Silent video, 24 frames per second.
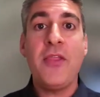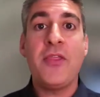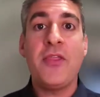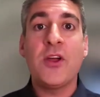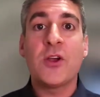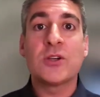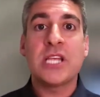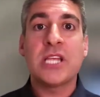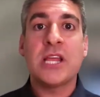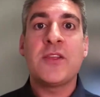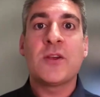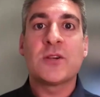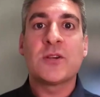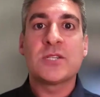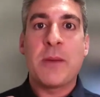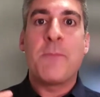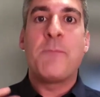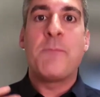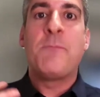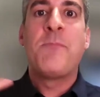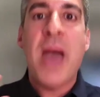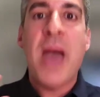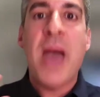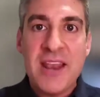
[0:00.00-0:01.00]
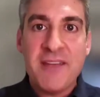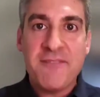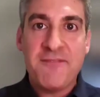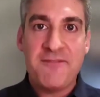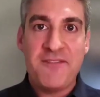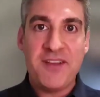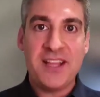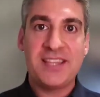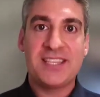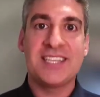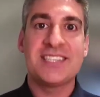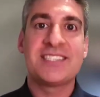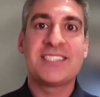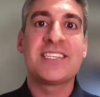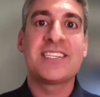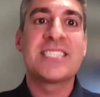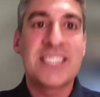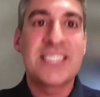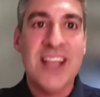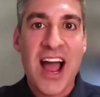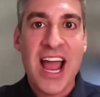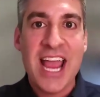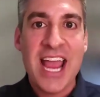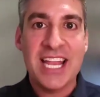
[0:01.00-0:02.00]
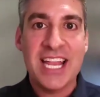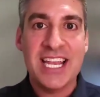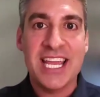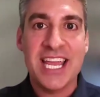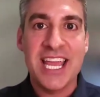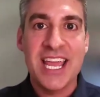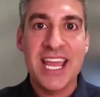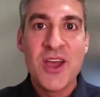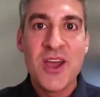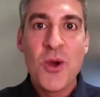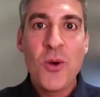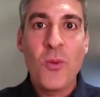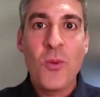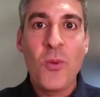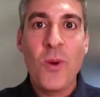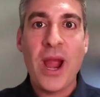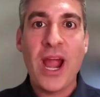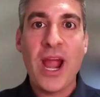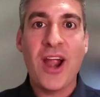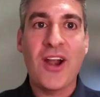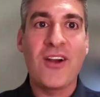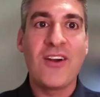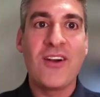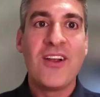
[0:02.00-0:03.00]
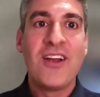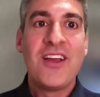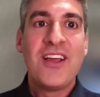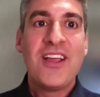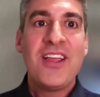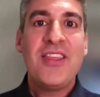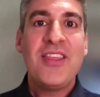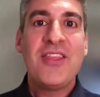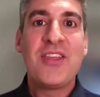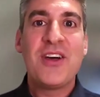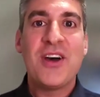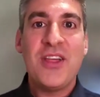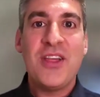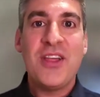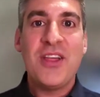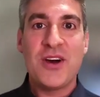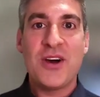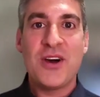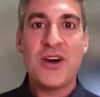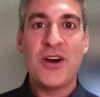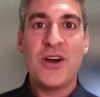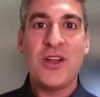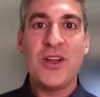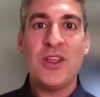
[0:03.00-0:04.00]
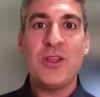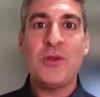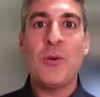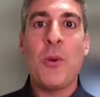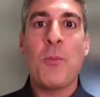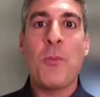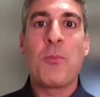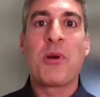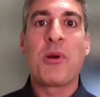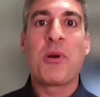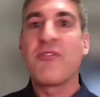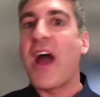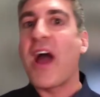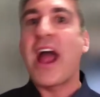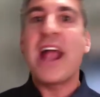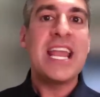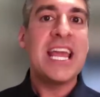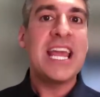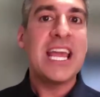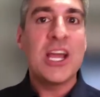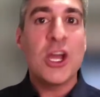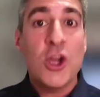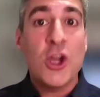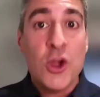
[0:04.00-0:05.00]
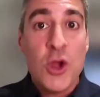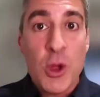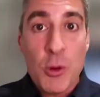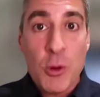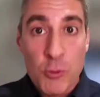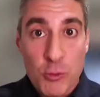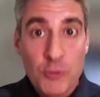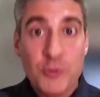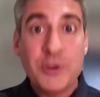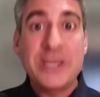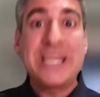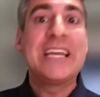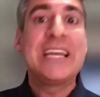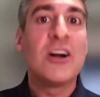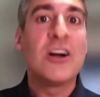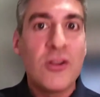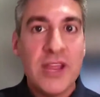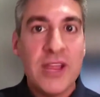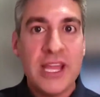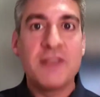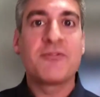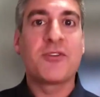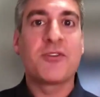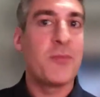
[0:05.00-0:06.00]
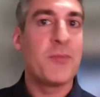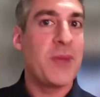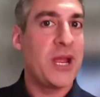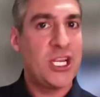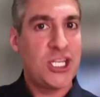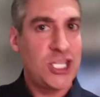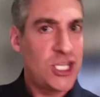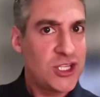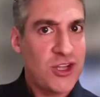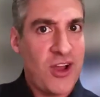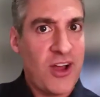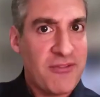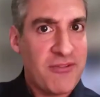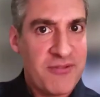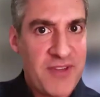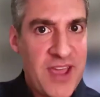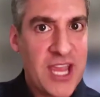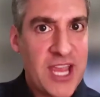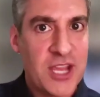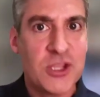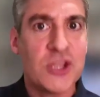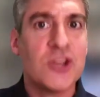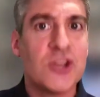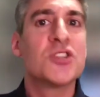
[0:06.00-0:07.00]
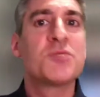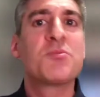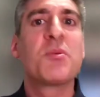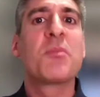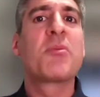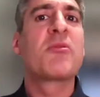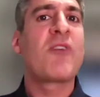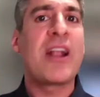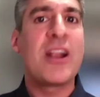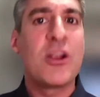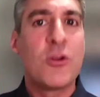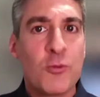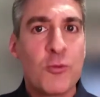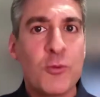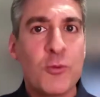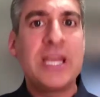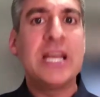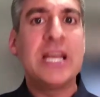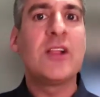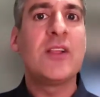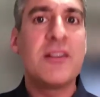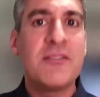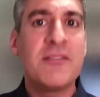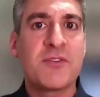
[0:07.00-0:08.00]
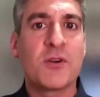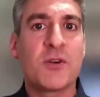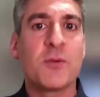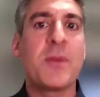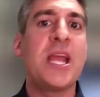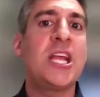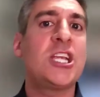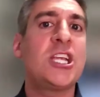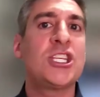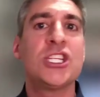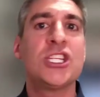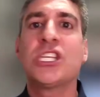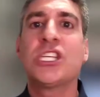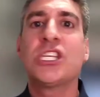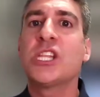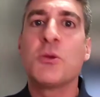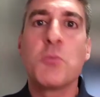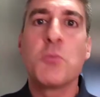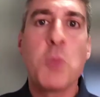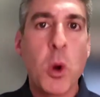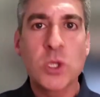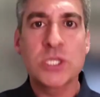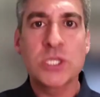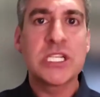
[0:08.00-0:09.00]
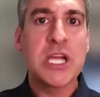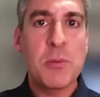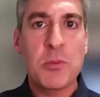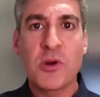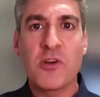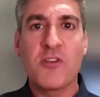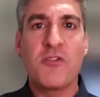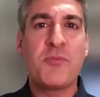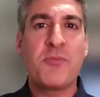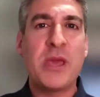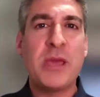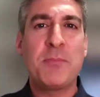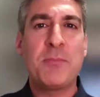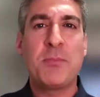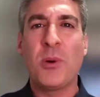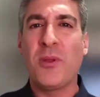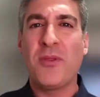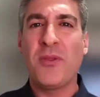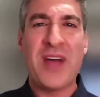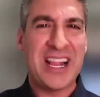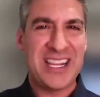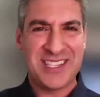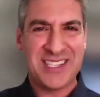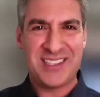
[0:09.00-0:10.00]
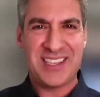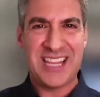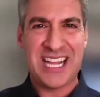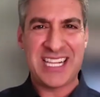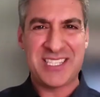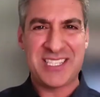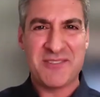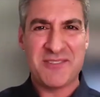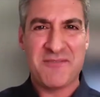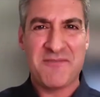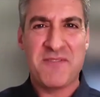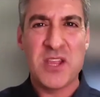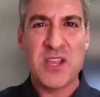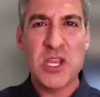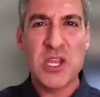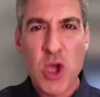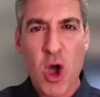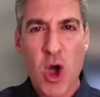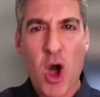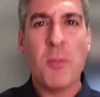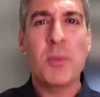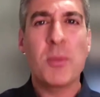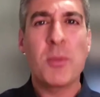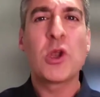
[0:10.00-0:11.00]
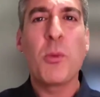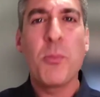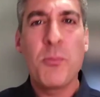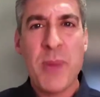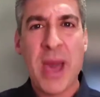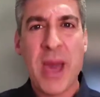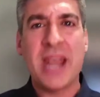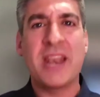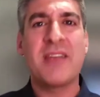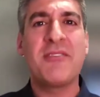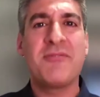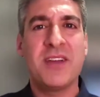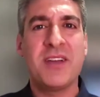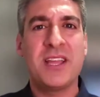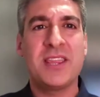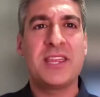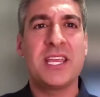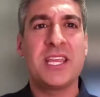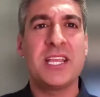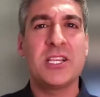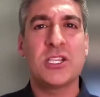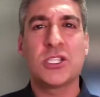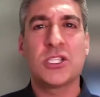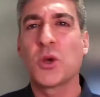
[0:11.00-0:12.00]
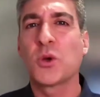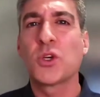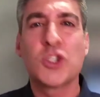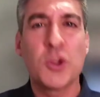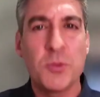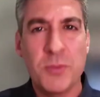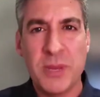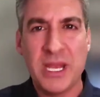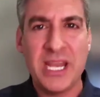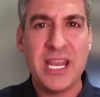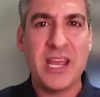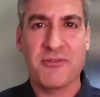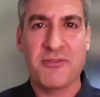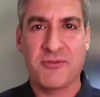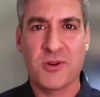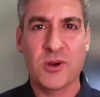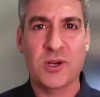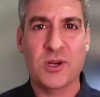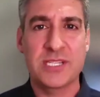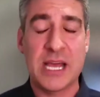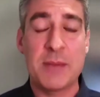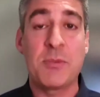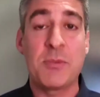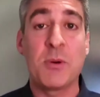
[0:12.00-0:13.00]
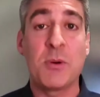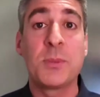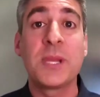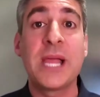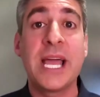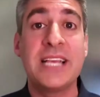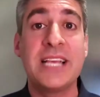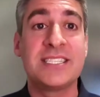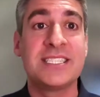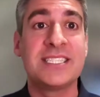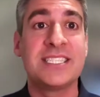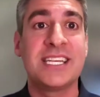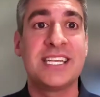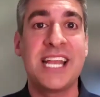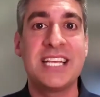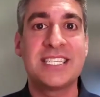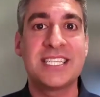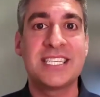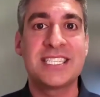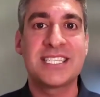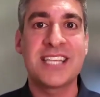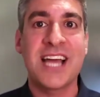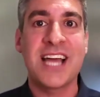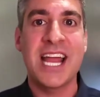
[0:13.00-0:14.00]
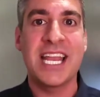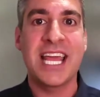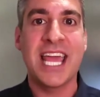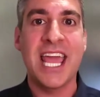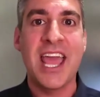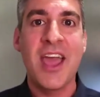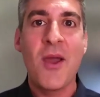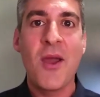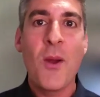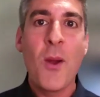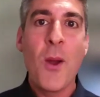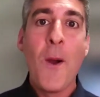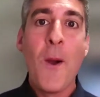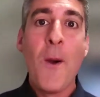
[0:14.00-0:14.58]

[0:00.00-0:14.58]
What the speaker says: there's a benefit to society where the providing real information, not fake news, but providing real information to the most number of people, that's a phenomenal benefit that social media, for example, plays in today's society.